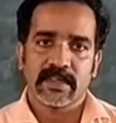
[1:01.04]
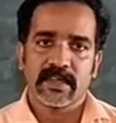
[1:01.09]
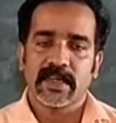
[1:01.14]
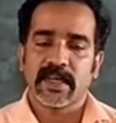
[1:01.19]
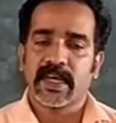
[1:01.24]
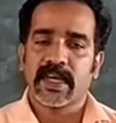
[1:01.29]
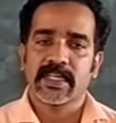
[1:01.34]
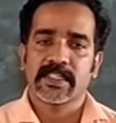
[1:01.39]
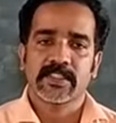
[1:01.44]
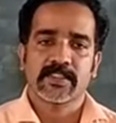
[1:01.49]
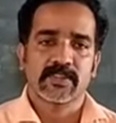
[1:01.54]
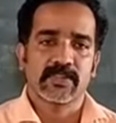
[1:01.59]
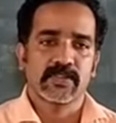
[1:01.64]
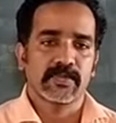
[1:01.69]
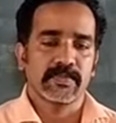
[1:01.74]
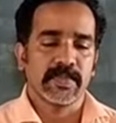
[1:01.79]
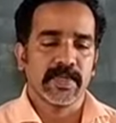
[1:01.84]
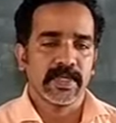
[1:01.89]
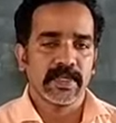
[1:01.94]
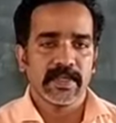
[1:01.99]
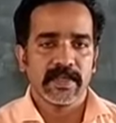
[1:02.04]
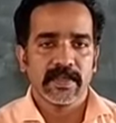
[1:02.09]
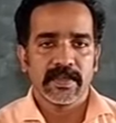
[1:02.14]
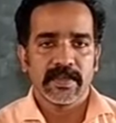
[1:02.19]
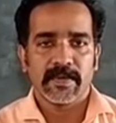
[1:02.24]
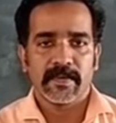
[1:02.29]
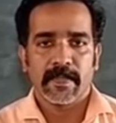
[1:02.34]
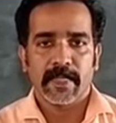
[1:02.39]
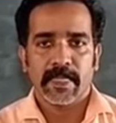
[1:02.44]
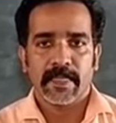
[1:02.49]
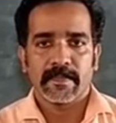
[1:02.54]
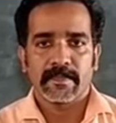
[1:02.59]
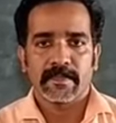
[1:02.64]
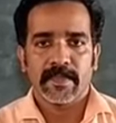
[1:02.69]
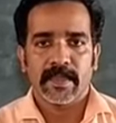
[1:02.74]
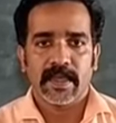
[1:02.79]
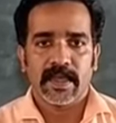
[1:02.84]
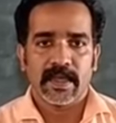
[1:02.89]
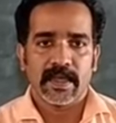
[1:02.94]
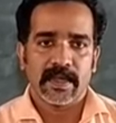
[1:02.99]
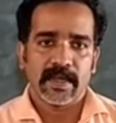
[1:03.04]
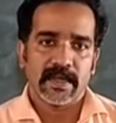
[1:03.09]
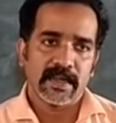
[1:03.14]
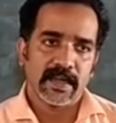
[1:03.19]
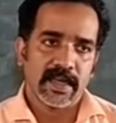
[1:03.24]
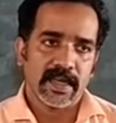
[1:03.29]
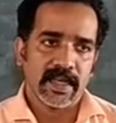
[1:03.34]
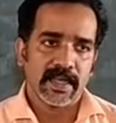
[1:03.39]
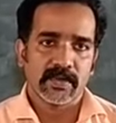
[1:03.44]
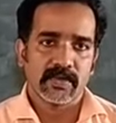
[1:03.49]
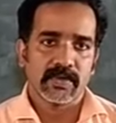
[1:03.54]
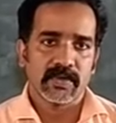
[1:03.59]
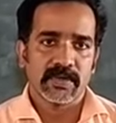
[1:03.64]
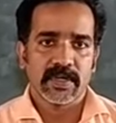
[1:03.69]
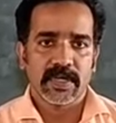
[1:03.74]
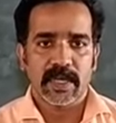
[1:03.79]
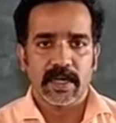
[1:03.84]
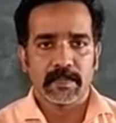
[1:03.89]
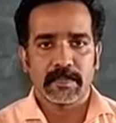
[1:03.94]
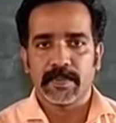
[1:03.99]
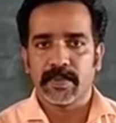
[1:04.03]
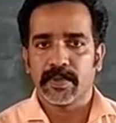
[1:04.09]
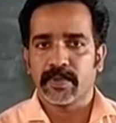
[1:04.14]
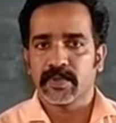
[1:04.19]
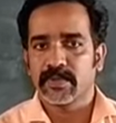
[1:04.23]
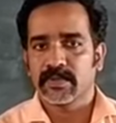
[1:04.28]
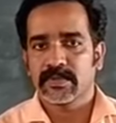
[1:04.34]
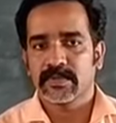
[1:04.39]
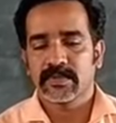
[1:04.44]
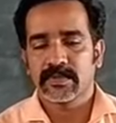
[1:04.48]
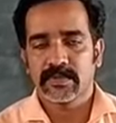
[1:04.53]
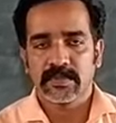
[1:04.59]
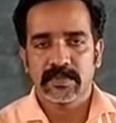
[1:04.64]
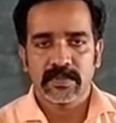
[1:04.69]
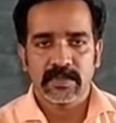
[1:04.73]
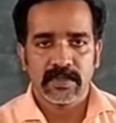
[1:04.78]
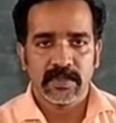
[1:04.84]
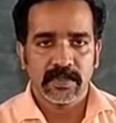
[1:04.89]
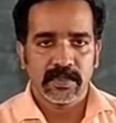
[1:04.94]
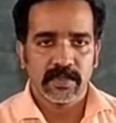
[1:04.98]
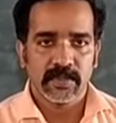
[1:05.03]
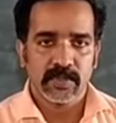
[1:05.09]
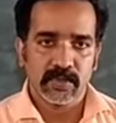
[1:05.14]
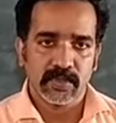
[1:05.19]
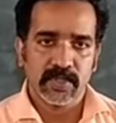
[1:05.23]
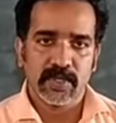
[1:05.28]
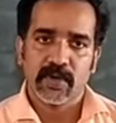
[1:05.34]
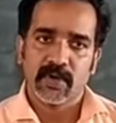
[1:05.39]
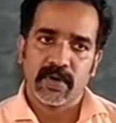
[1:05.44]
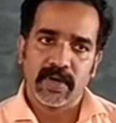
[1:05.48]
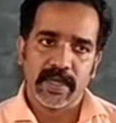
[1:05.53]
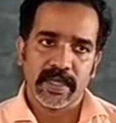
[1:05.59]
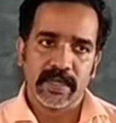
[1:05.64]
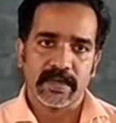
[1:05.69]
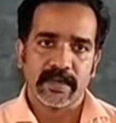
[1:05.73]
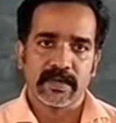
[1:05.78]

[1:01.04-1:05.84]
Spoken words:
ask to me and I could help you through the online